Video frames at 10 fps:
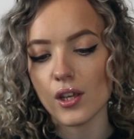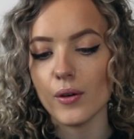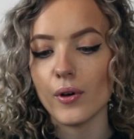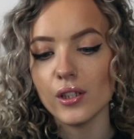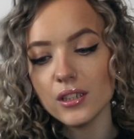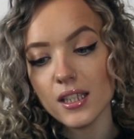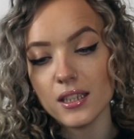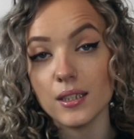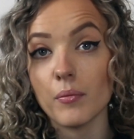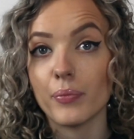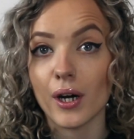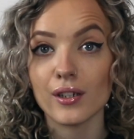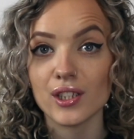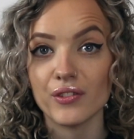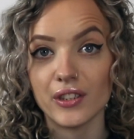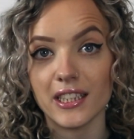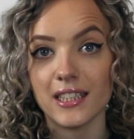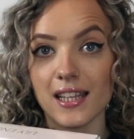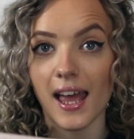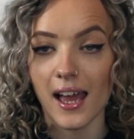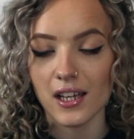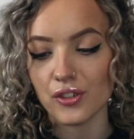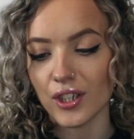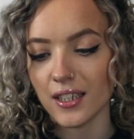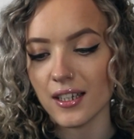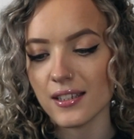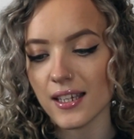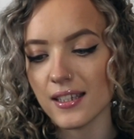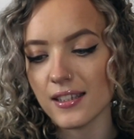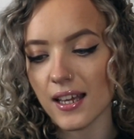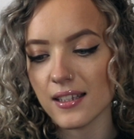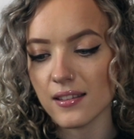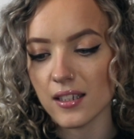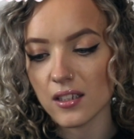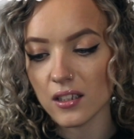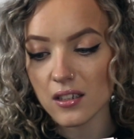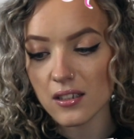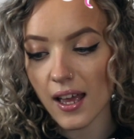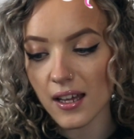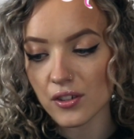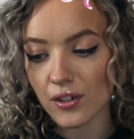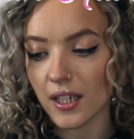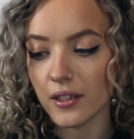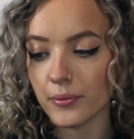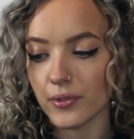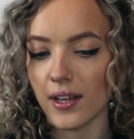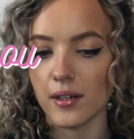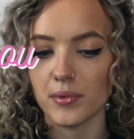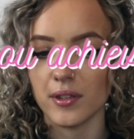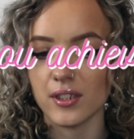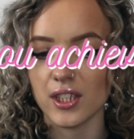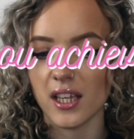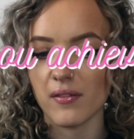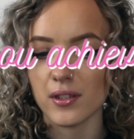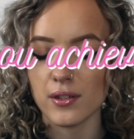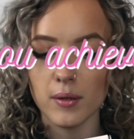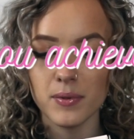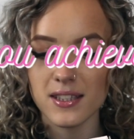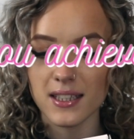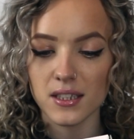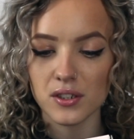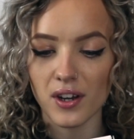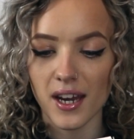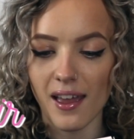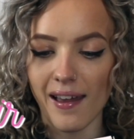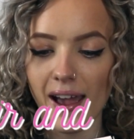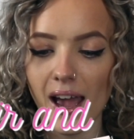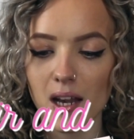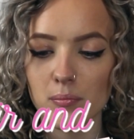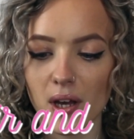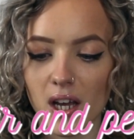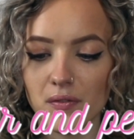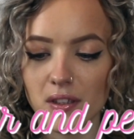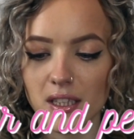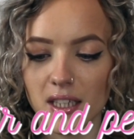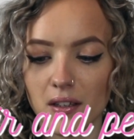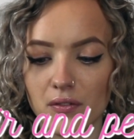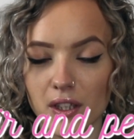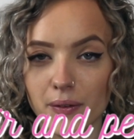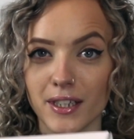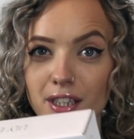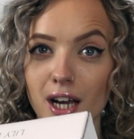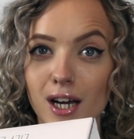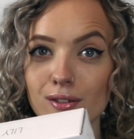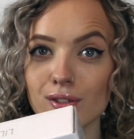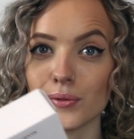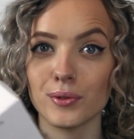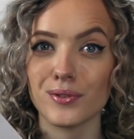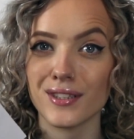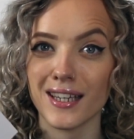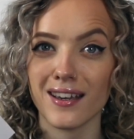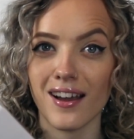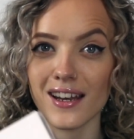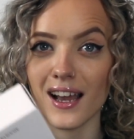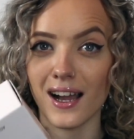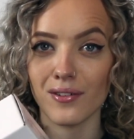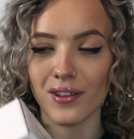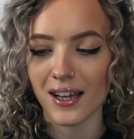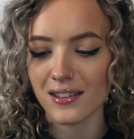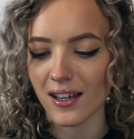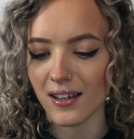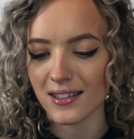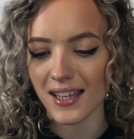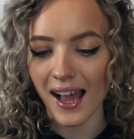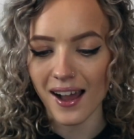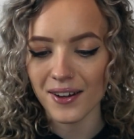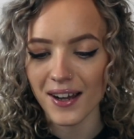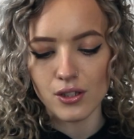So on the box for these hair straighteners, it says the deluxe hair straightener will help you achieve super sleek straight hair and perfectly flowing curls. So we'll see kind of how that turns out.